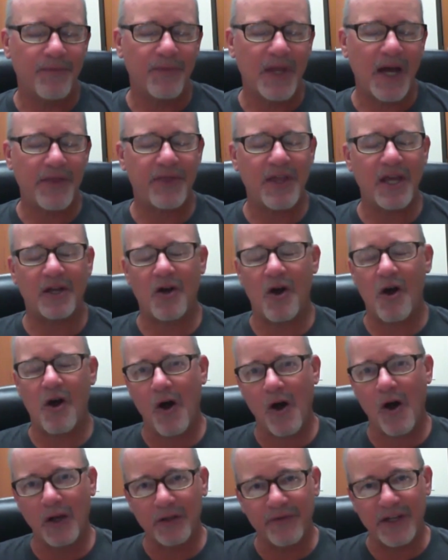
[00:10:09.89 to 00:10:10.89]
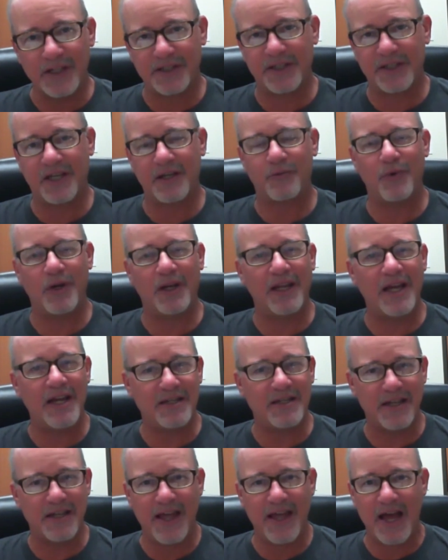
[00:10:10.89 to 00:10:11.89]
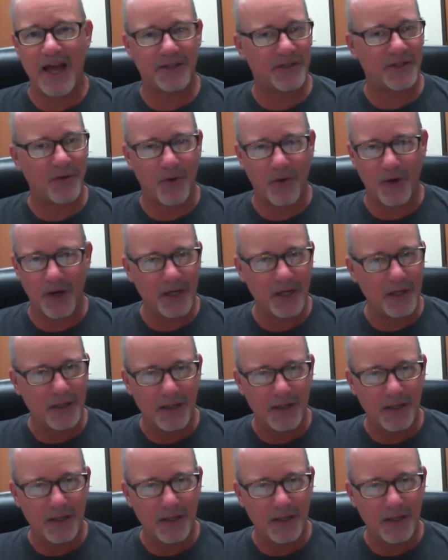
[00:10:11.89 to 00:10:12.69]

I think all of us can relate to that story.